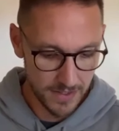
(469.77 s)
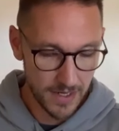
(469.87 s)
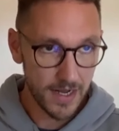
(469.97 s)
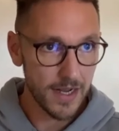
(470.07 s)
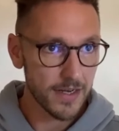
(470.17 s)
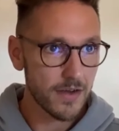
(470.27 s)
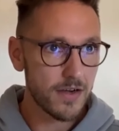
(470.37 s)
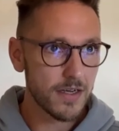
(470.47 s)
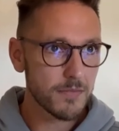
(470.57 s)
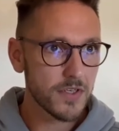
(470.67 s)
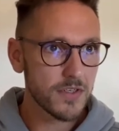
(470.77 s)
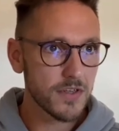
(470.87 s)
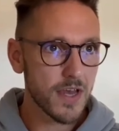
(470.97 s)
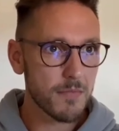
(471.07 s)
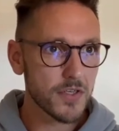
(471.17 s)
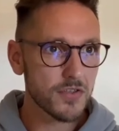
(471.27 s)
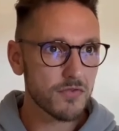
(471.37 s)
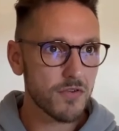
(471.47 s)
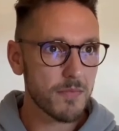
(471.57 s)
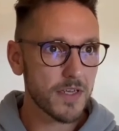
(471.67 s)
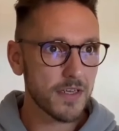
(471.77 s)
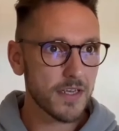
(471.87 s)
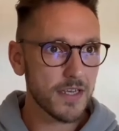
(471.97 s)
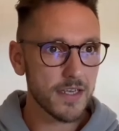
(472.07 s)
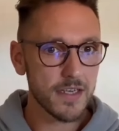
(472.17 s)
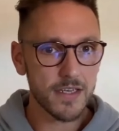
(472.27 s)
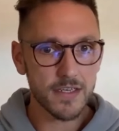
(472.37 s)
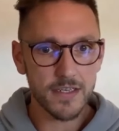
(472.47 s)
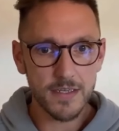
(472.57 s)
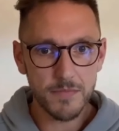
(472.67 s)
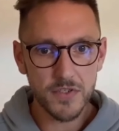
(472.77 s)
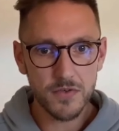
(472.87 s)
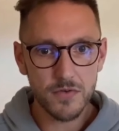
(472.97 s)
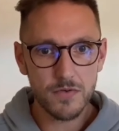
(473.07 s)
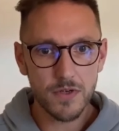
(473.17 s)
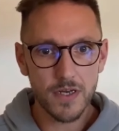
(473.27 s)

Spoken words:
And I'm going to do that by just grabbing an ellipse tool,